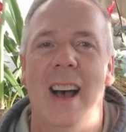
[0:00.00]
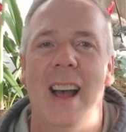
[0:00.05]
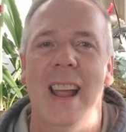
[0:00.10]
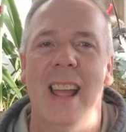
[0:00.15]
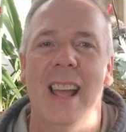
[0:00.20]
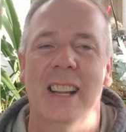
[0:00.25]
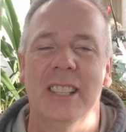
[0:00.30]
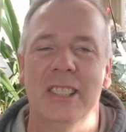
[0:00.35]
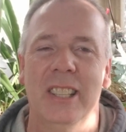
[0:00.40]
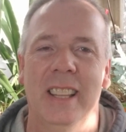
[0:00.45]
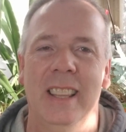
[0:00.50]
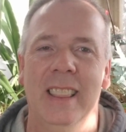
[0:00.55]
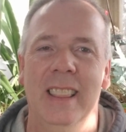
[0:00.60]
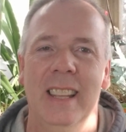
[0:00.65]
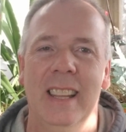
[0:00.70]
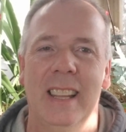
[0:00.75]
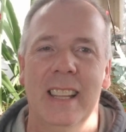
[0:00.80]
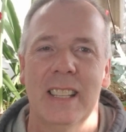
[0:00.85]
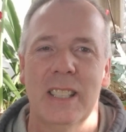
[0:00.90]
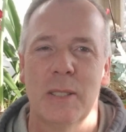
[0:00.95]
I actually
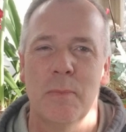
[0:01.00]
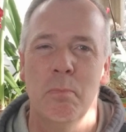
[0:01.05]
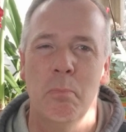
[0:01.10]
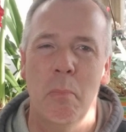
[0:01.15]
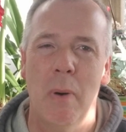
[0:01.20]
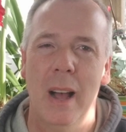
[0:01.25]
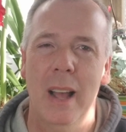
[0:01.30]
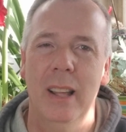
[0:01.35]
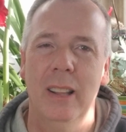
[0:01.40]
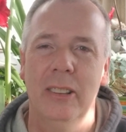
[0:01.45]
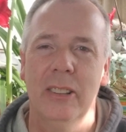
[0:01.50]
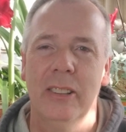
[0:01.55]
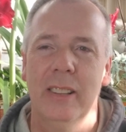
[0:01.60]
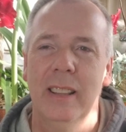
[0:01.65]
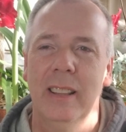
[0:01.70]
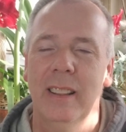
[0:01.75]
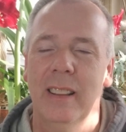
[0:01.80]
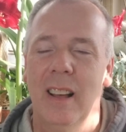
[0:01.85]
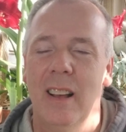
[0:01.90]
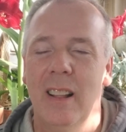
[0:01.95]
think it's milder than the